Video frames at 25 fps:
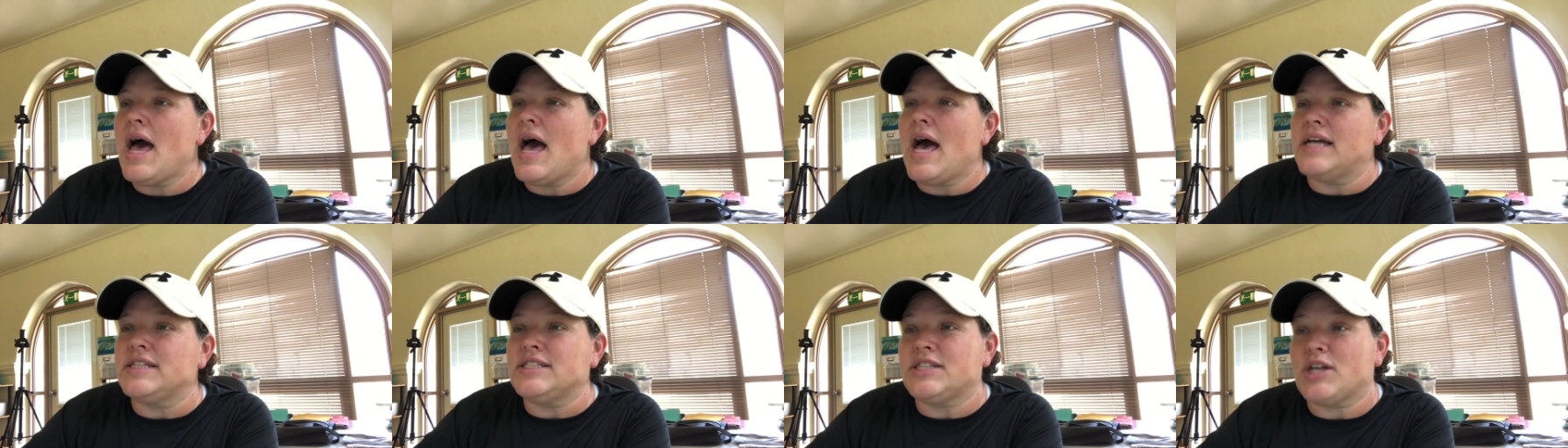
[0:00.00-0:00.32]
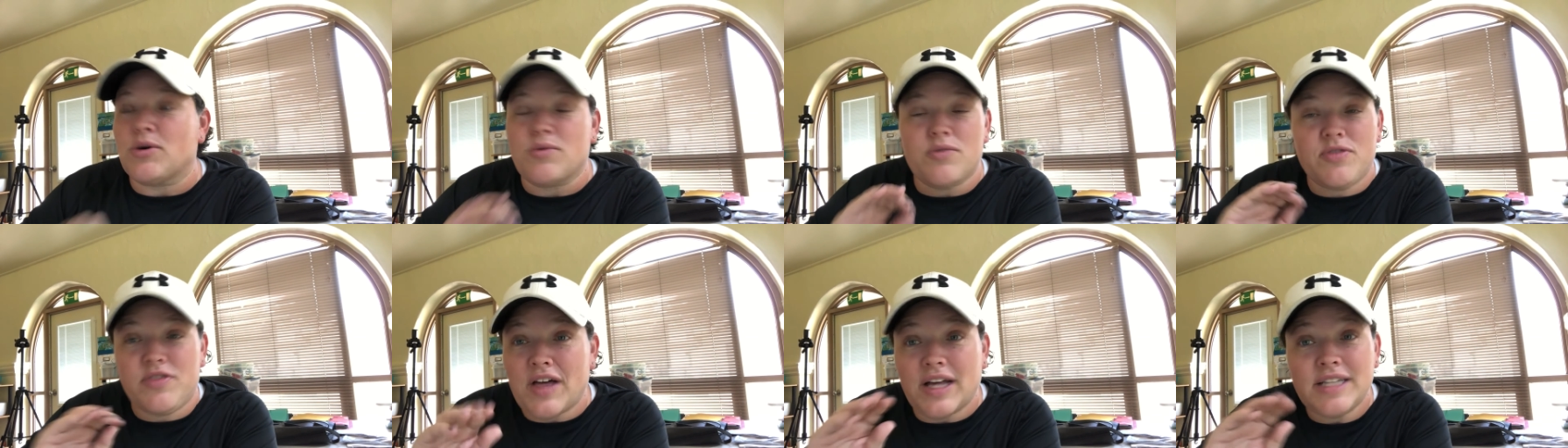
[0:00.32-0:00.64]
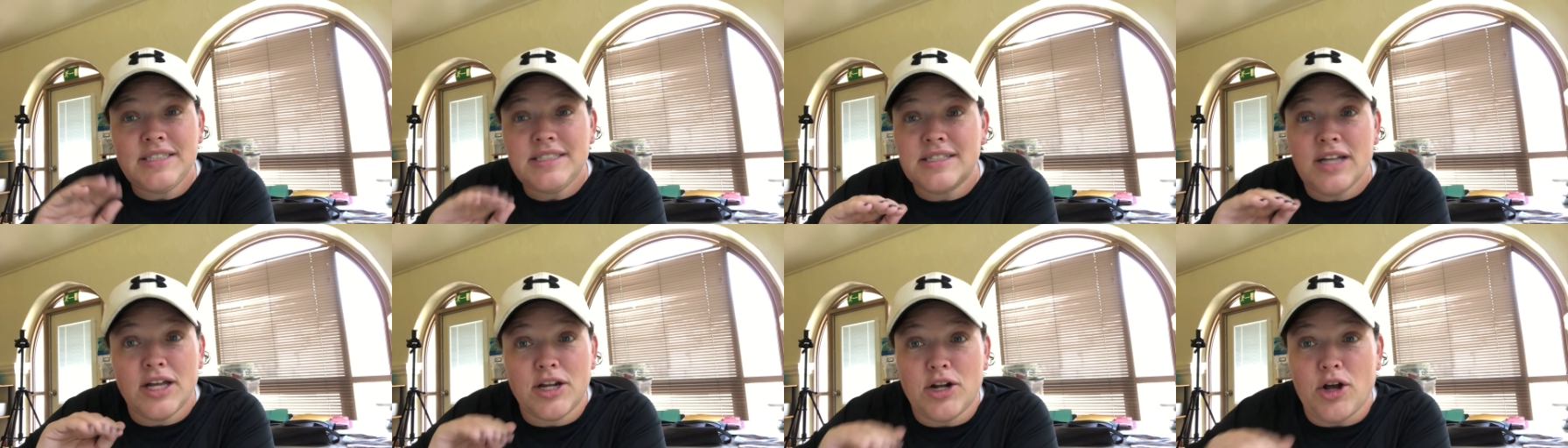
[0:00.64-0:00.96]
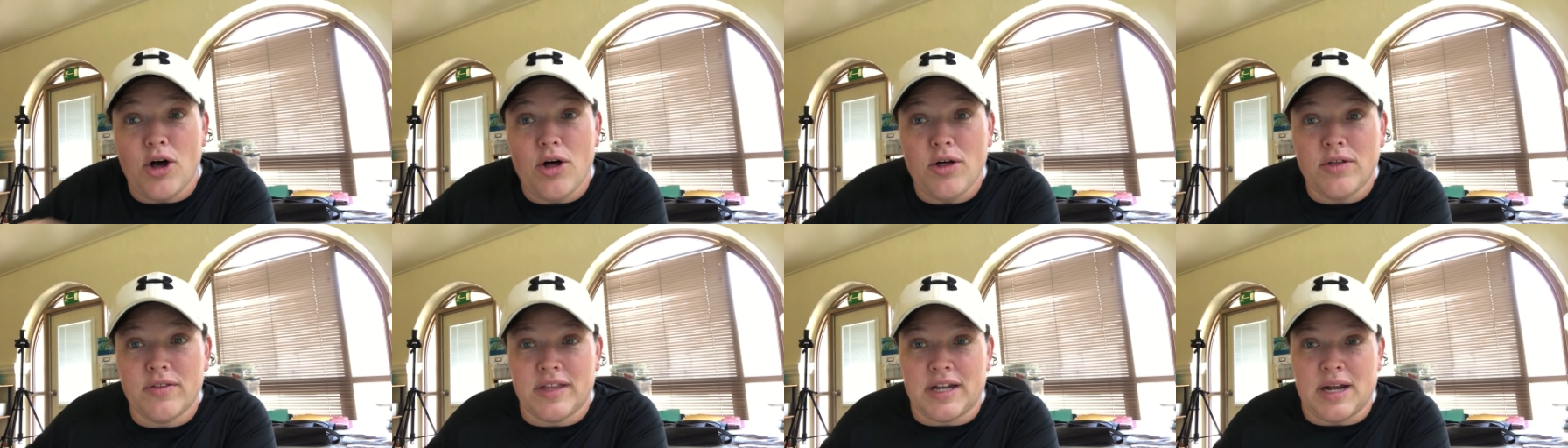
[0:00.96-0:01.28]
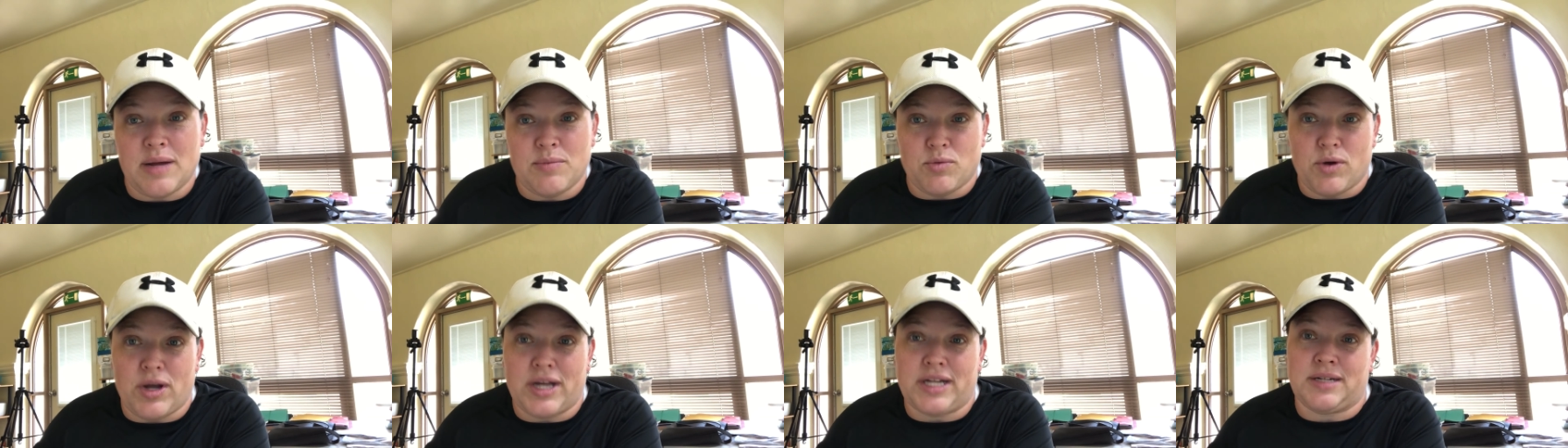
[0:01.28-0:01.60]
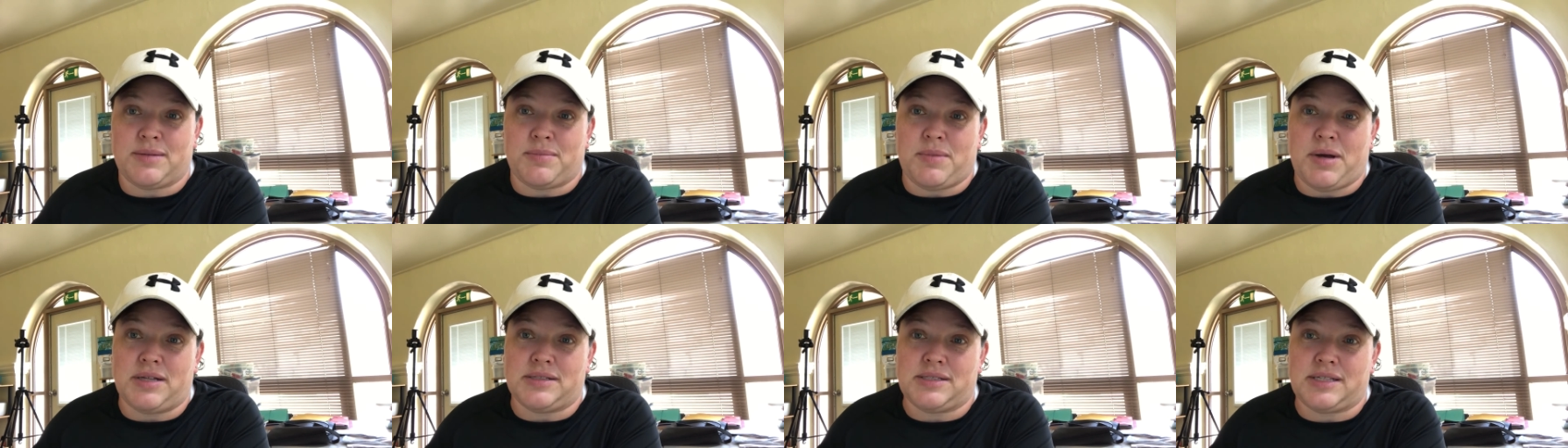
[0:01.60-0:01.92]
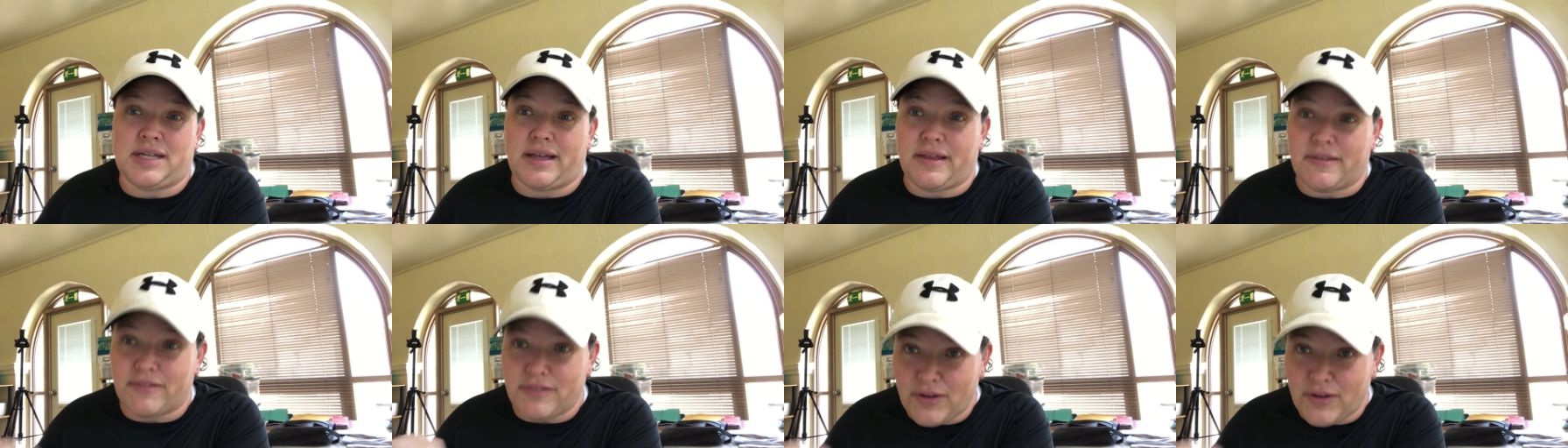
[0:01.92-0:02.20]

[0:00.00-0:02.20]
And so that's not all that I'm randomizing.